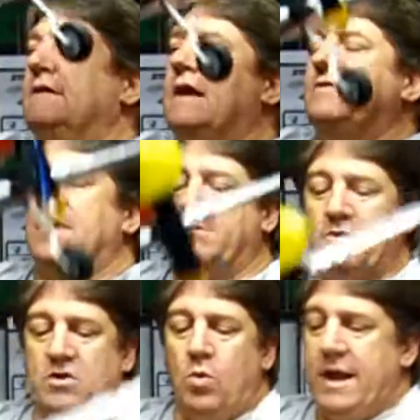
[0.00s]
I try to
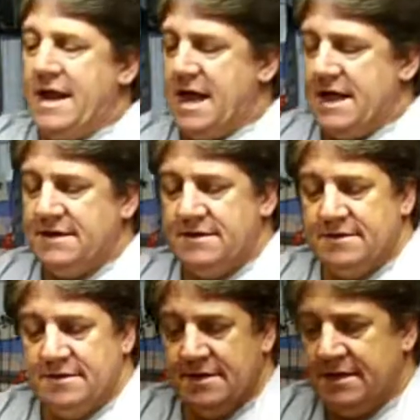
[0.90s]
put the wing on,
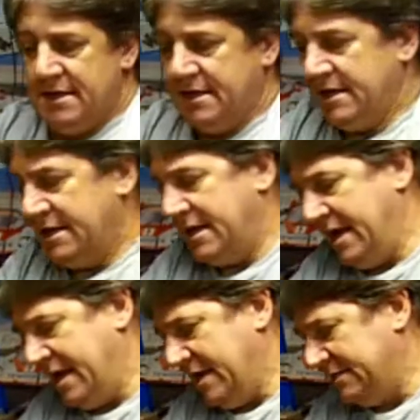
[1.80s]

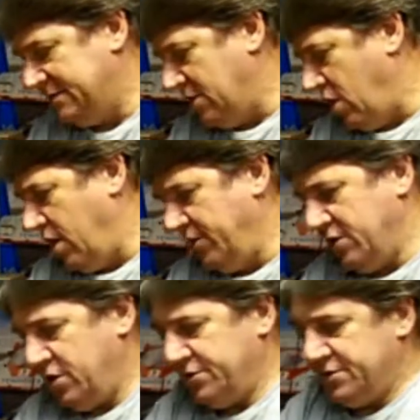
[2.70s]
and
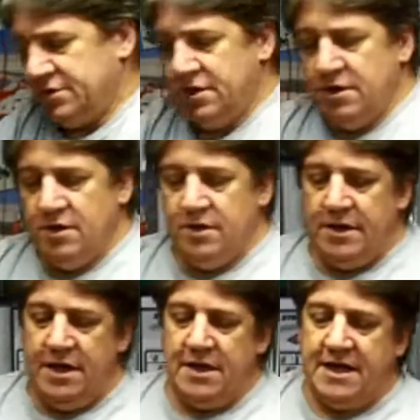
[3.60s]

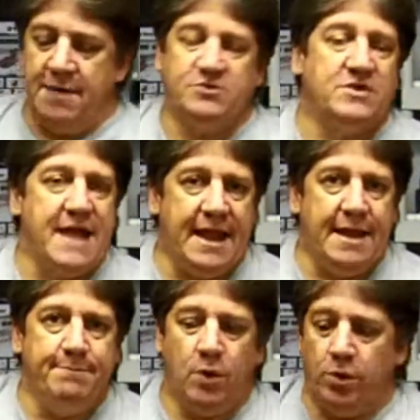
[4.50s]
it comes with
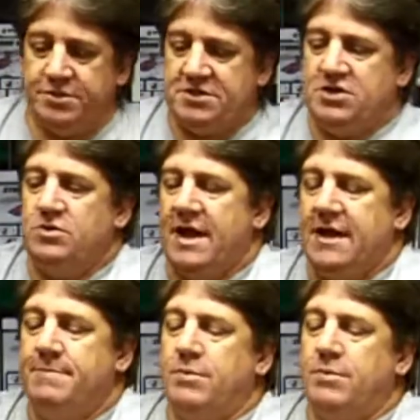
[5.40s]
nylon bolts, 2 nylon